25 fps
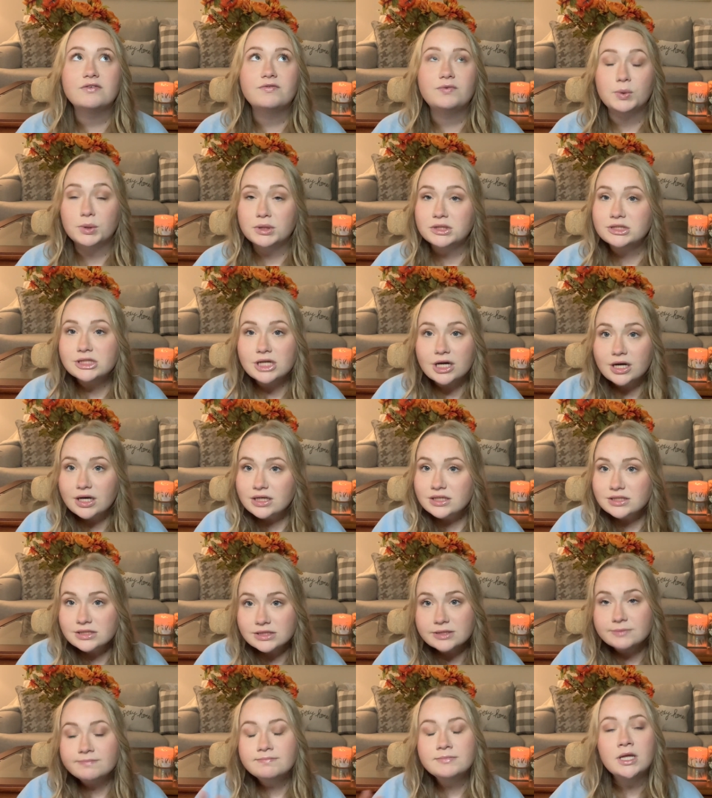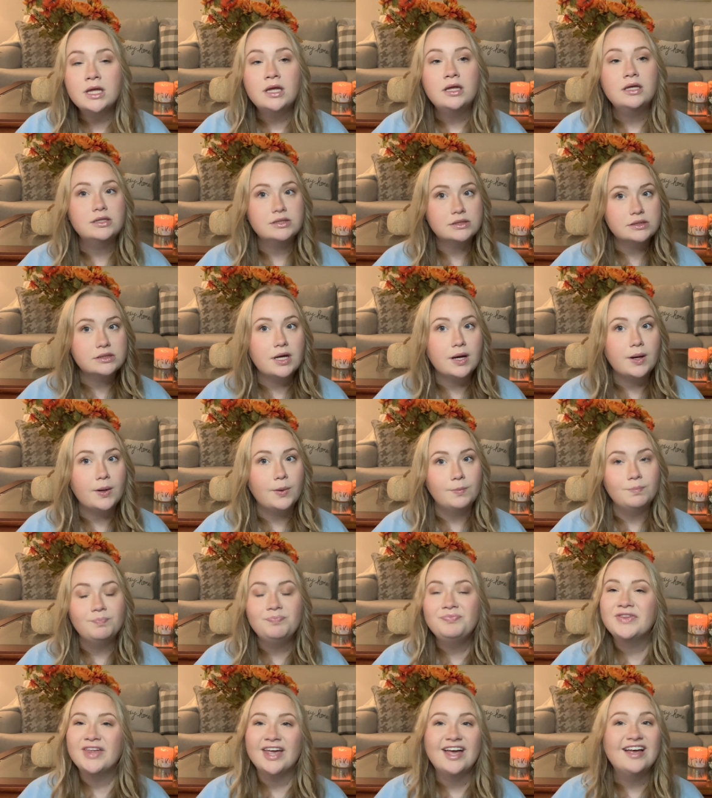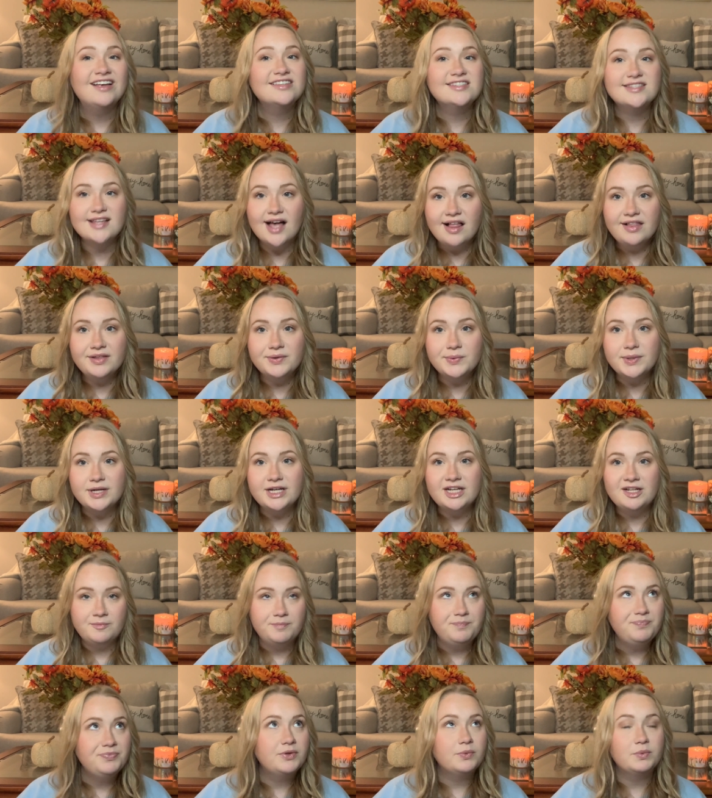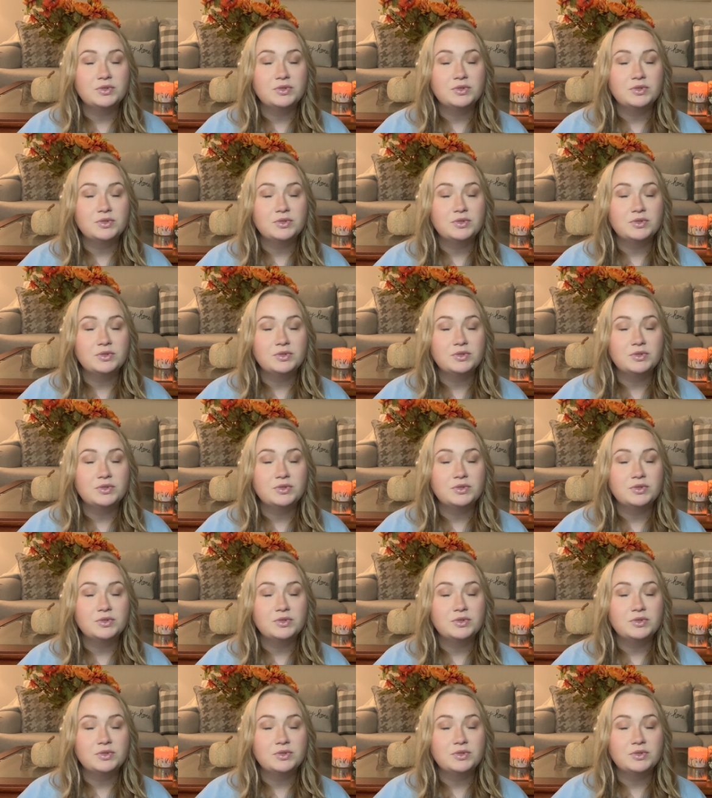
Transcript: 4 stars, so solid read.